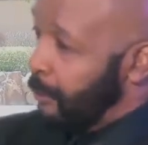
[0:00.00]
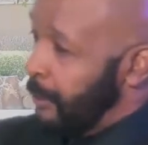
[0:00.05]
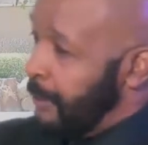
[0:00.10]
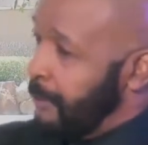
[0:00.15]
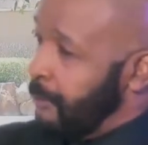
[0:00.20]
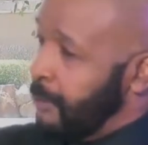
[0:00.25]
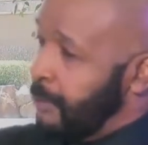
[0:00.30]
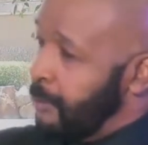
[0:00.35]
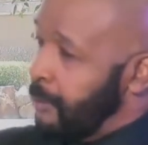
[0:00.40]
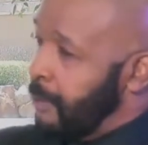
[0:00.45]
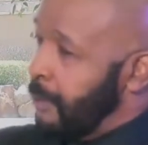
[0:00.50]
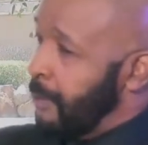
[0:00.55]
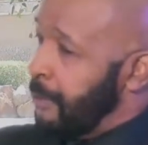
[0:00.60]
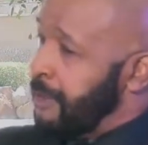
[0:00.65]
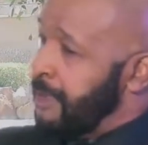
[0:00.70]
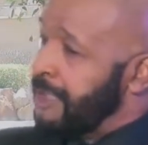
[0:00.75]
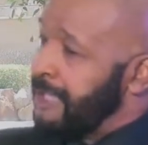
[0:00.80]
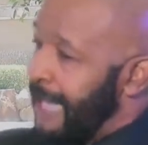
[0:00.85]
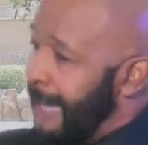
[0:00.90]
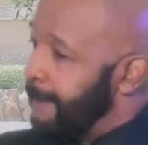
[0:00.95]
what
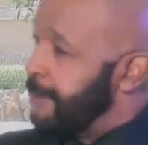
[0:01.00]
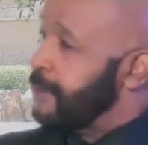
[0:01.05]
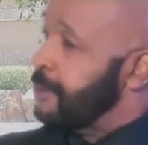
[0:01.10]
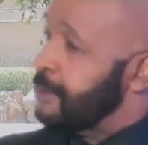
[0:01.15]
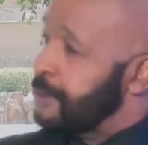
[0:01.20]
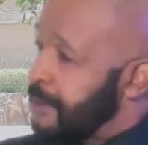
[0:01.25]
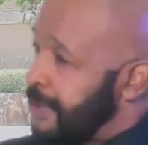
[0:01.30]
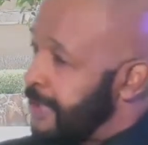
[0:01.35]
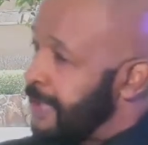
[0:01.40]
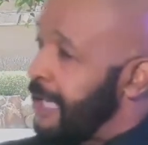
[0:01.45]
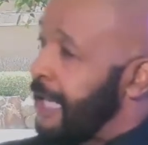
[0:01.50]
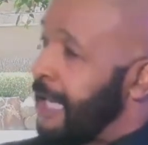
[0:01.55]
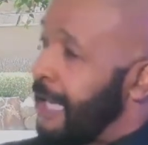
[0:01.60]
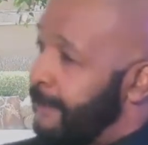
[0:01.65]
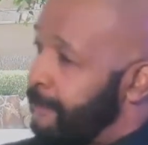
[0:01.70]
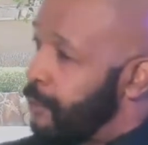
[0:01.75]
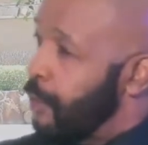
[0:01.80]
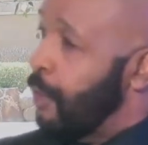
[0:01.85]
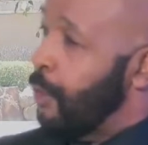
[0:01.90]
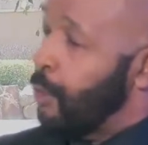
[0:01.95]
these opportunities that
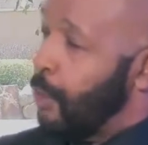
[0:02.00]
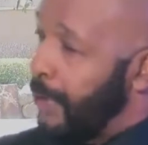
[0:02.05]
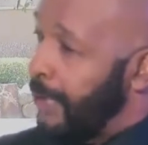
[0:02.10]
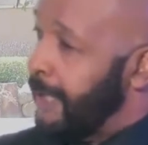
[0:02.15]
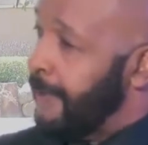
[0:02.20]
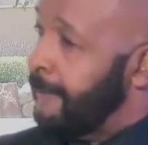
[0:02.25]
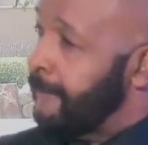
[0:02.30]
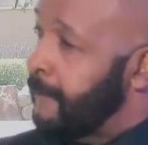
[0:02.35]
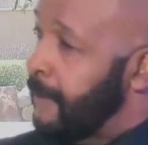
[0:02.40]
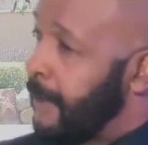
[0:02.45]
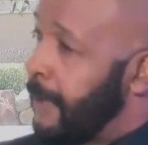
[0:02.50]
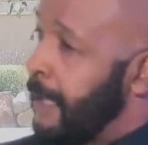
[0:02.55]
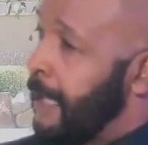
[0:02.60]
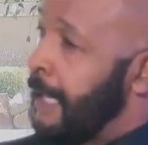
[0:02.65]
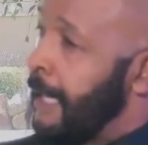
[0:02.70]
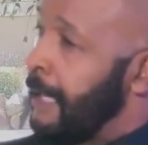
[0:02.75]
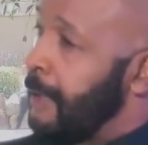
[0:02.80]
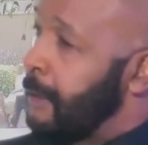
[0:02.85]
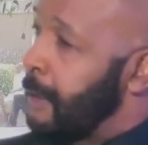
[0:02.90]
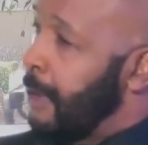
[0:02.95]
came your way,
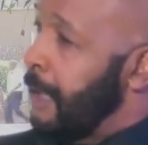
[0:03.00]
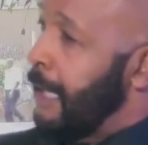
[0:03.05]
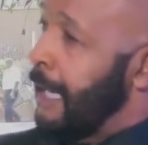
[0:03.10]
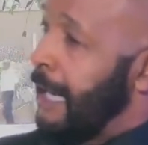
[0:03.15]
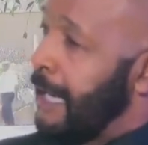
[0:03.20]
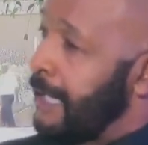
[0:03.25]
and